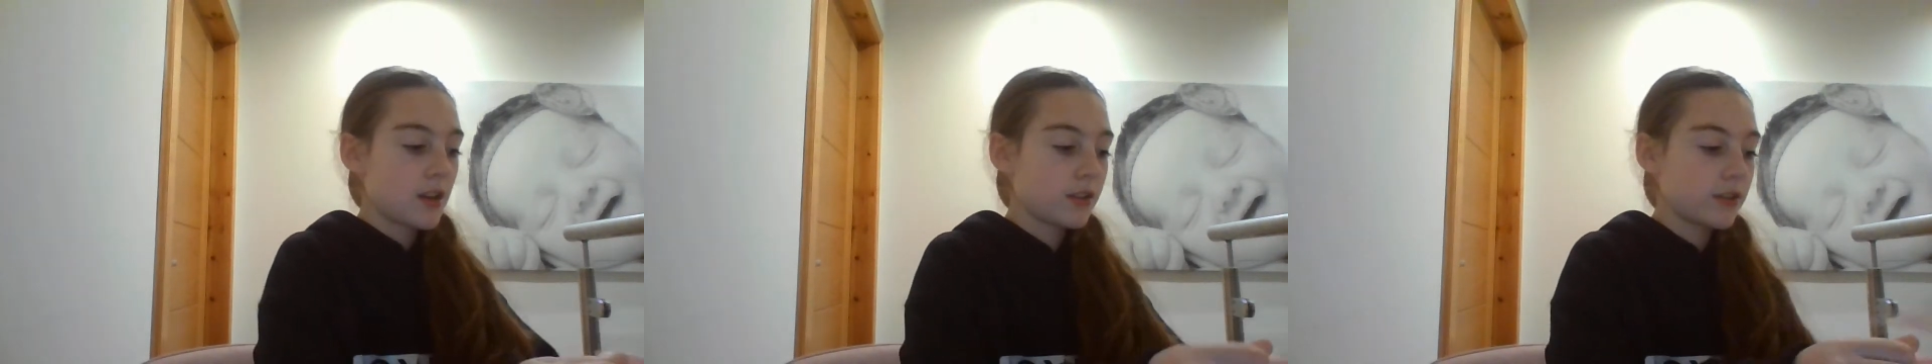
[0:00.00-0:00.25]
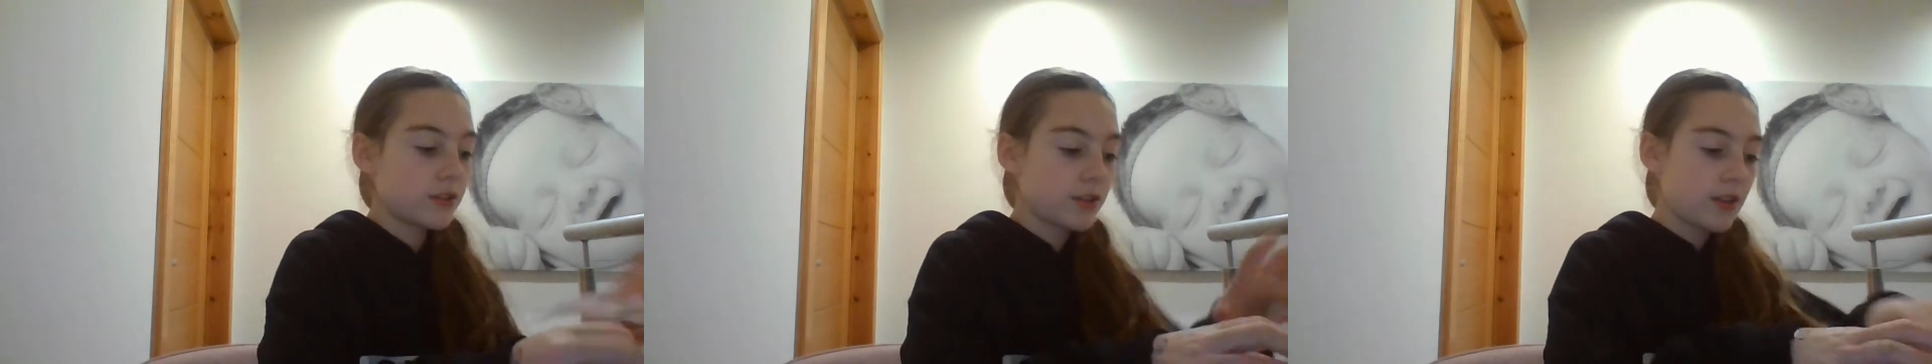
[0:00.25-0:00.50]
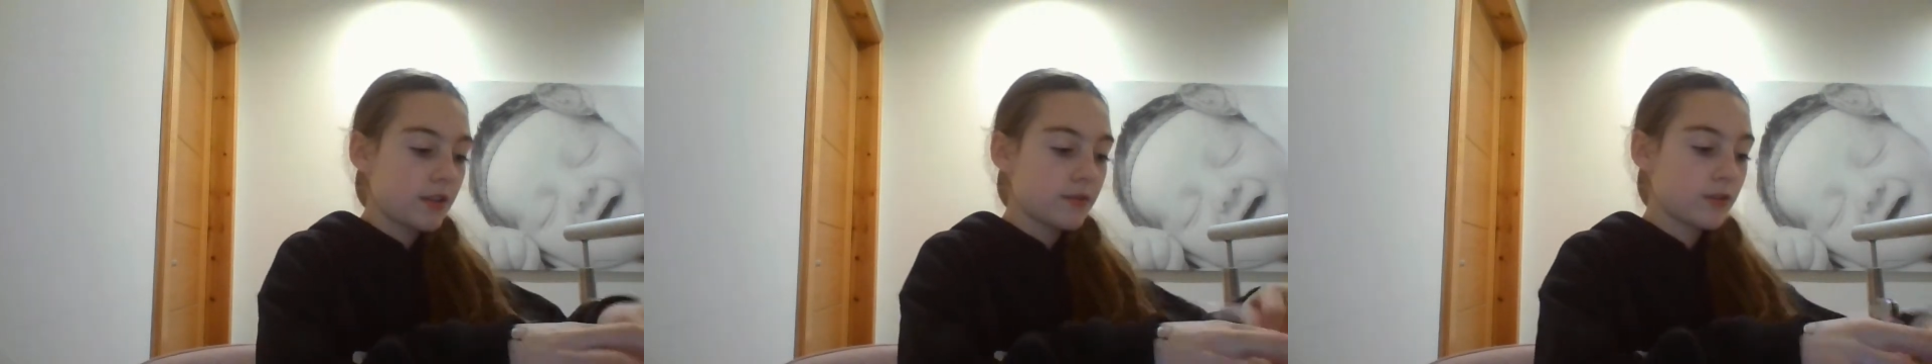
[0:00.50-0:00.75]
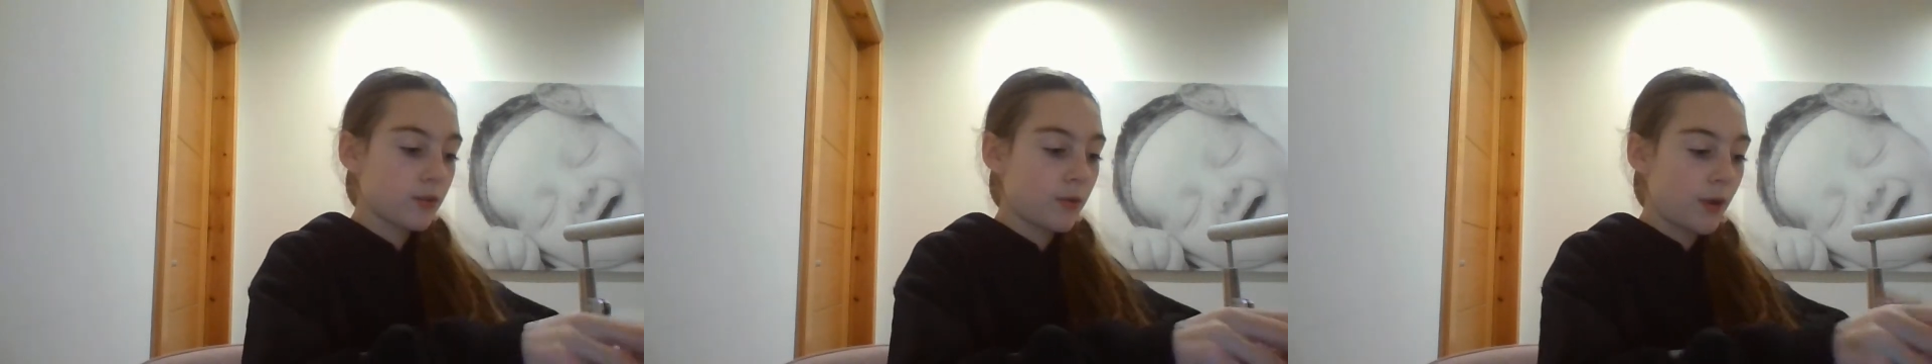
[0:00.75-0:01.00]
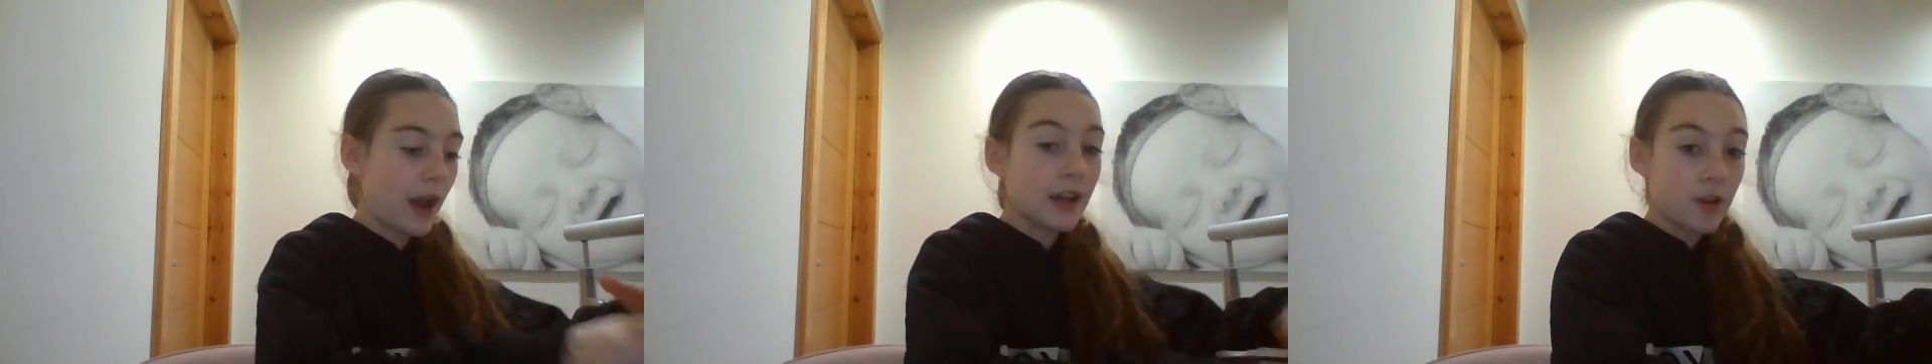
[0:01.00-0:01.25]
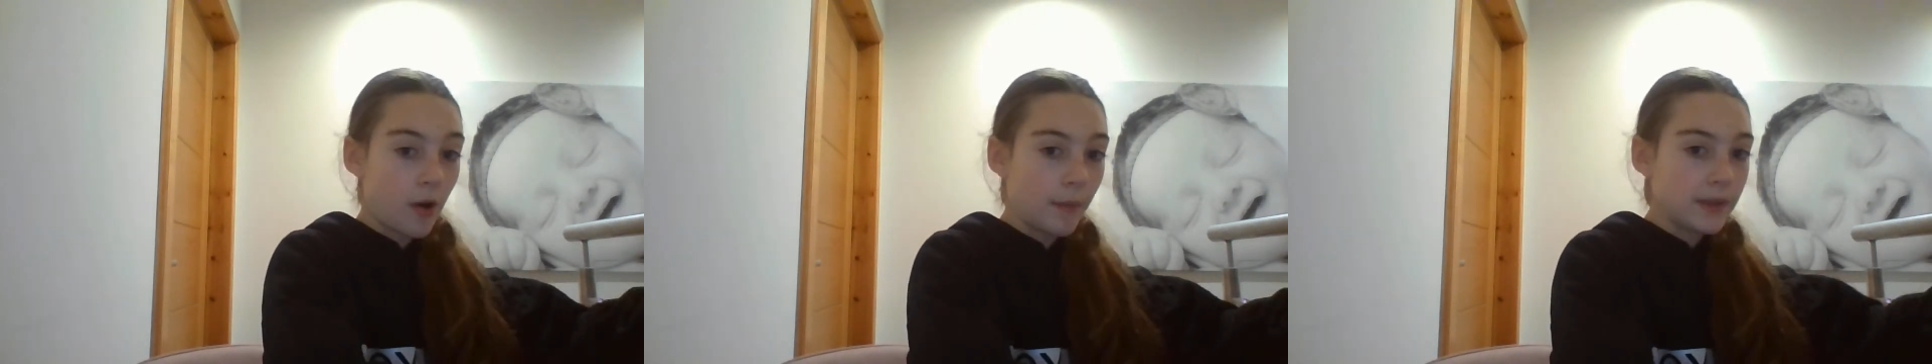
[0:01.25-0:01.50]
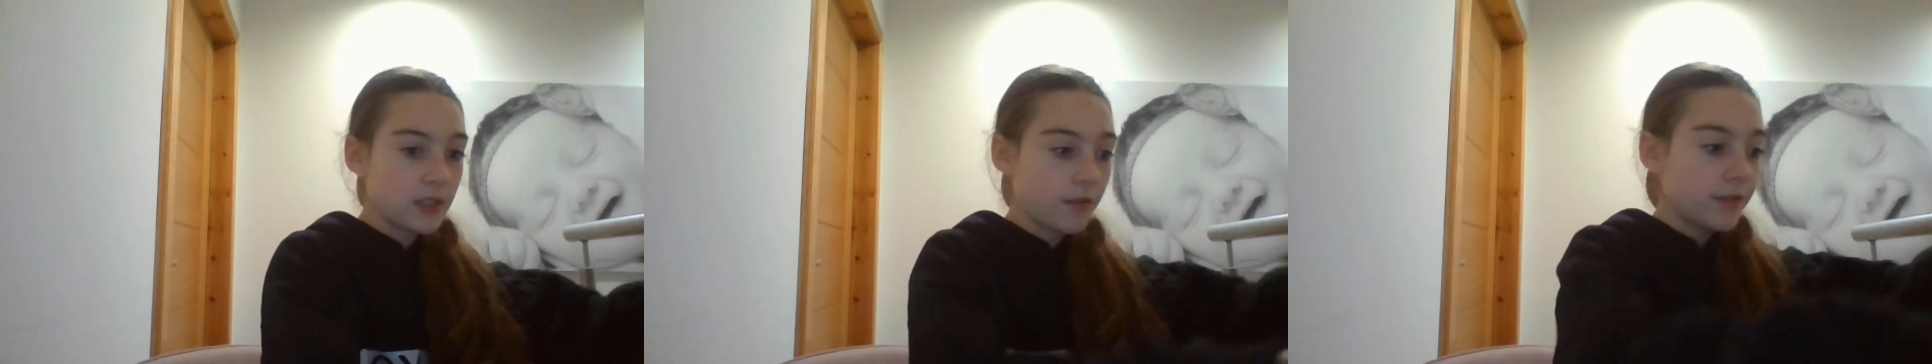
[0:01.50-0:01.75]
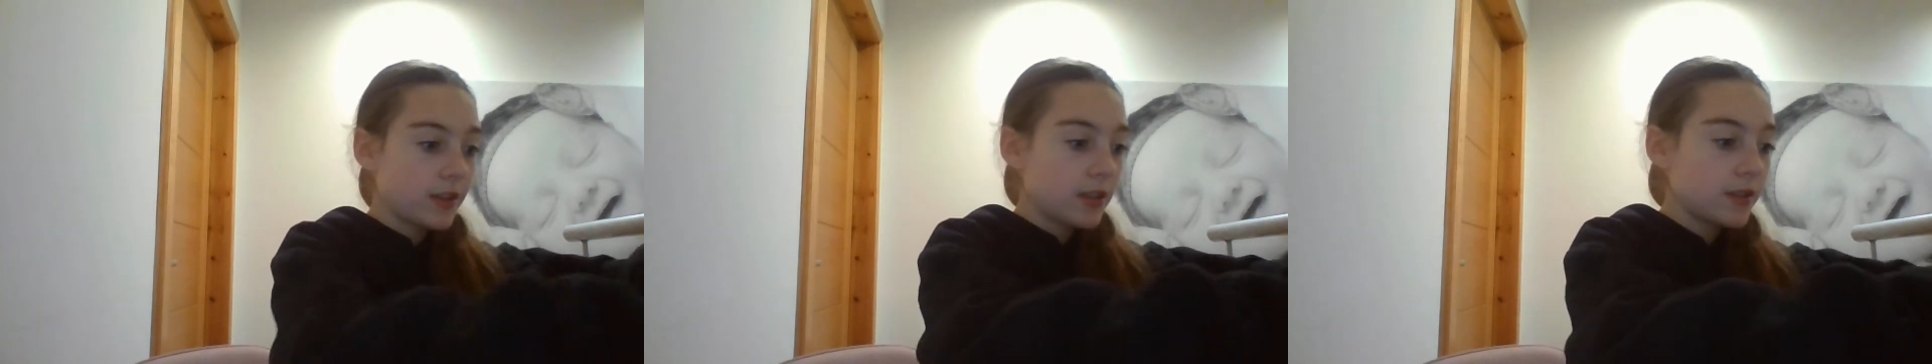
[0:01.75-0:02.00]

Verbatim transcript: Oops. So I got myself.